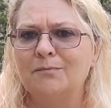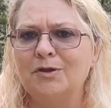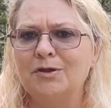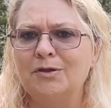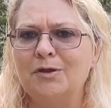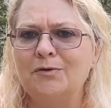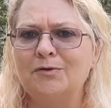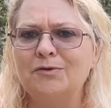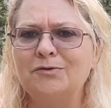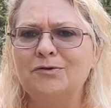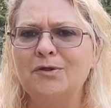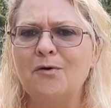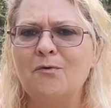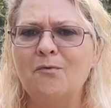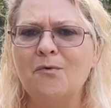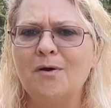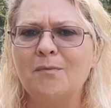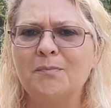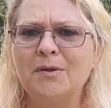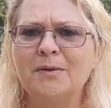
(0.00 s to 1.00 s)
You
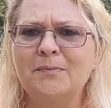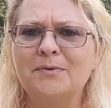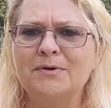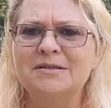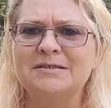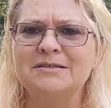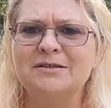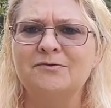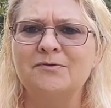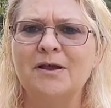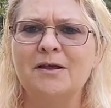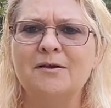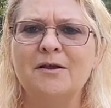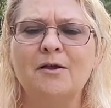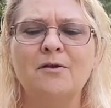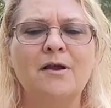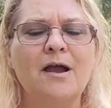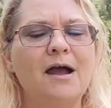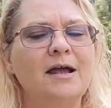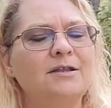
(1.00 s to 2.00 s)
don't want people to sit
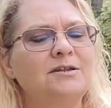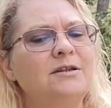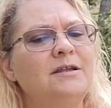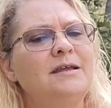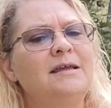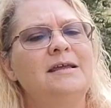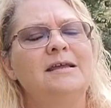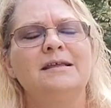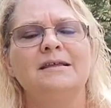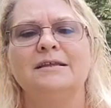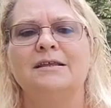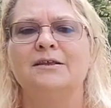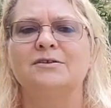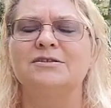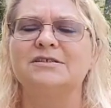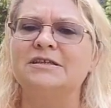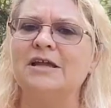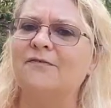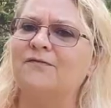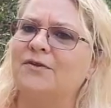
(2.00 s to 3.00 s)
around and go, God,
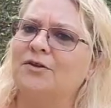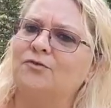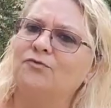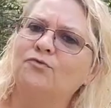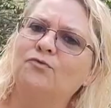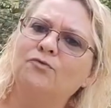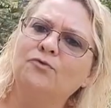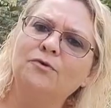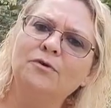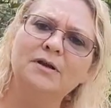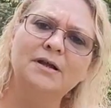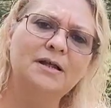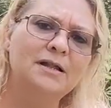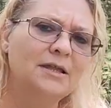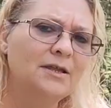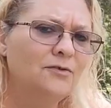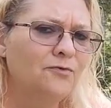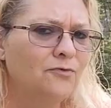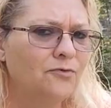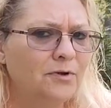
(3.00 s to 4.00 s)
Stephanie
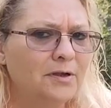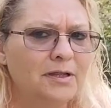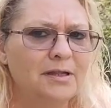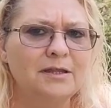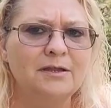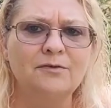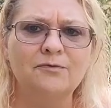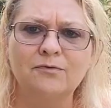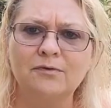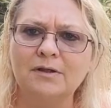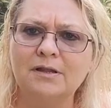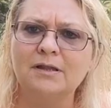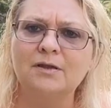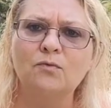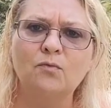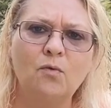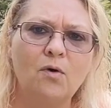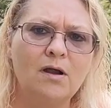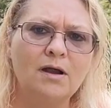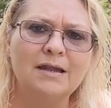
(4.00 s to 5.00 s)
really, really,
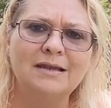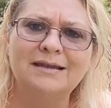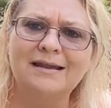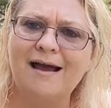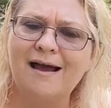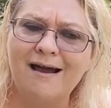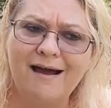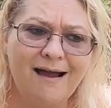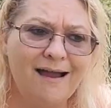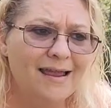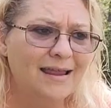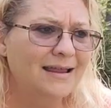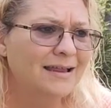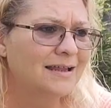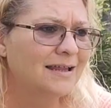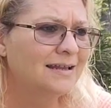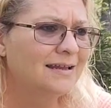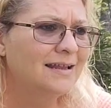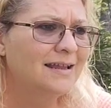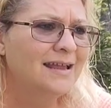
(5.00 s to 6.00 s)
really wanted to
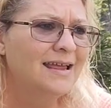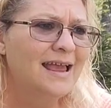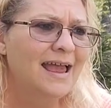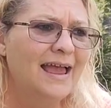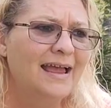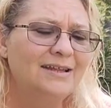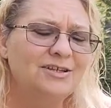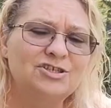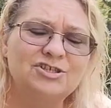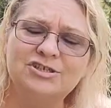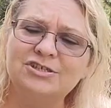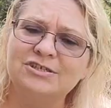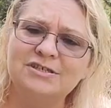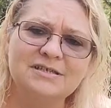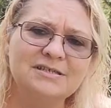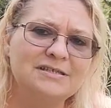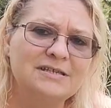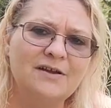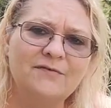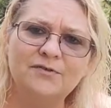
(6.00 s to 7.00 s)
hike it, and she
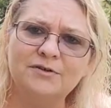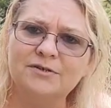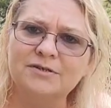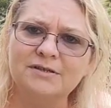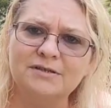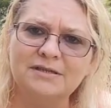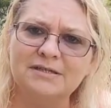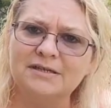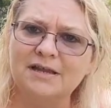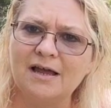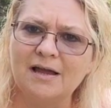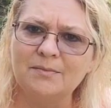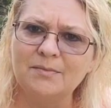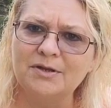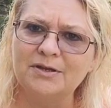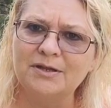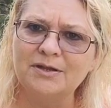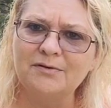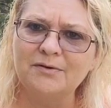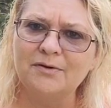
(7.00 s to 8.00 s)
just never took the time
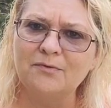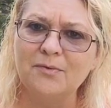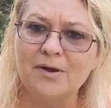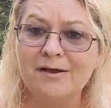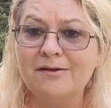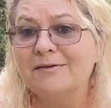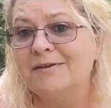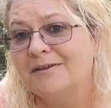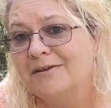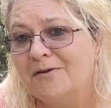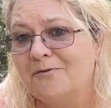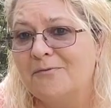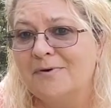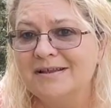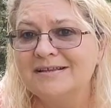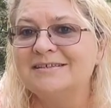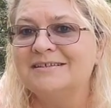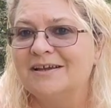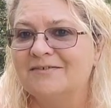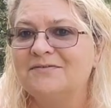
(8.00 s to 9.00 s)
to do it. Well, you know
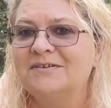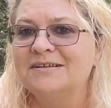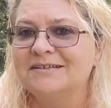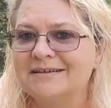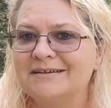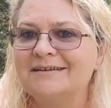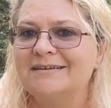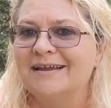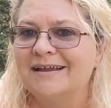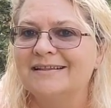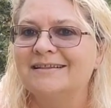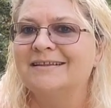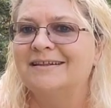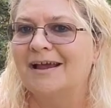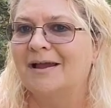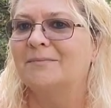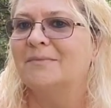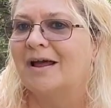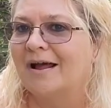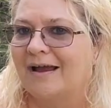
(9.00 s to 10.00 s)
what? Stephanie's going to take
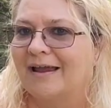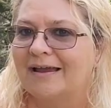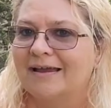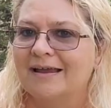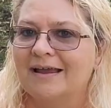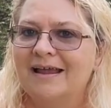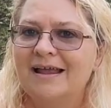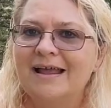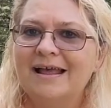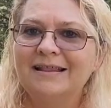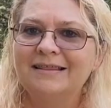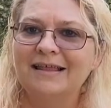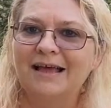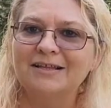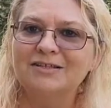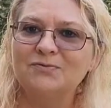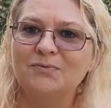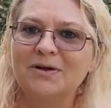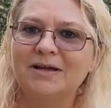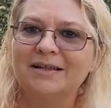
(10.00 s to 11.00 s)
the time to hike.
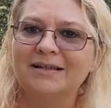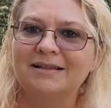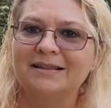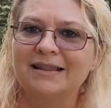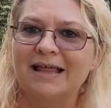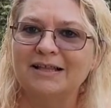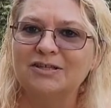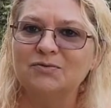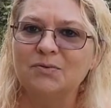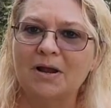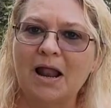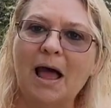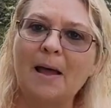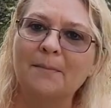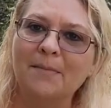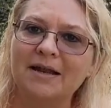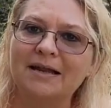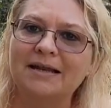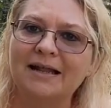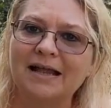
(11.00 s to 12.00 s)
That's what
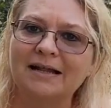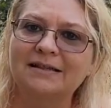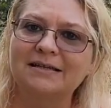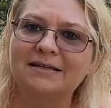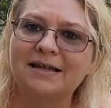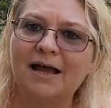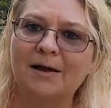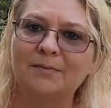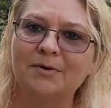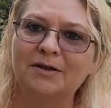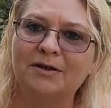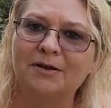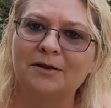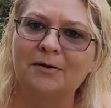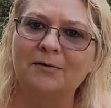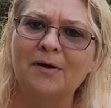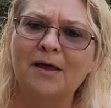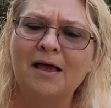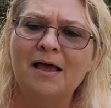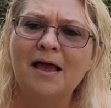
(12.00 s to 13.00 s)
I'm going to take the time to
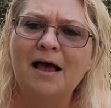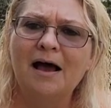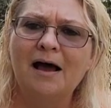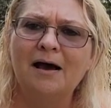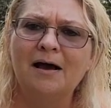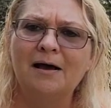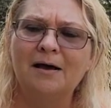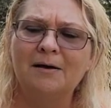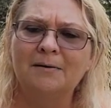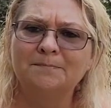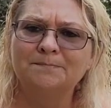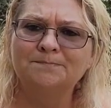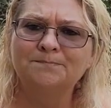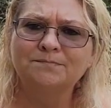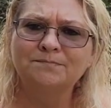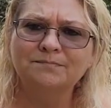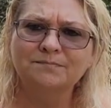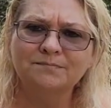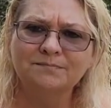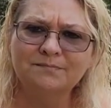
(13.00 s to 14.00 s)
do.
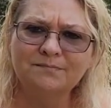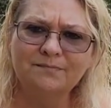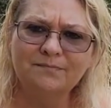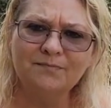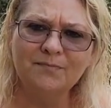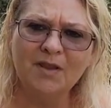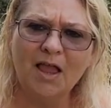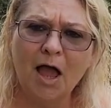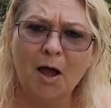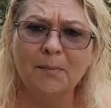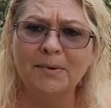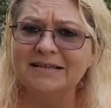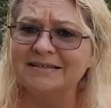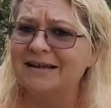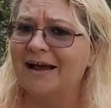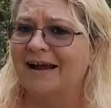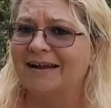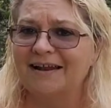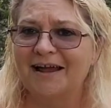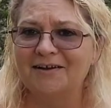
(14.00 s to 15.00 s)
I'll be
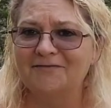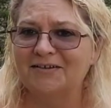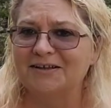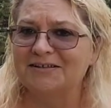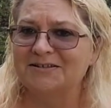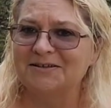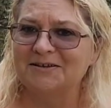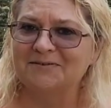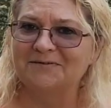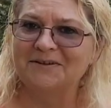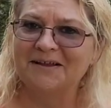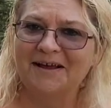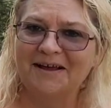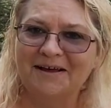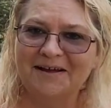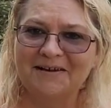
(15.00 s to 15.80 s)
skydiving soon.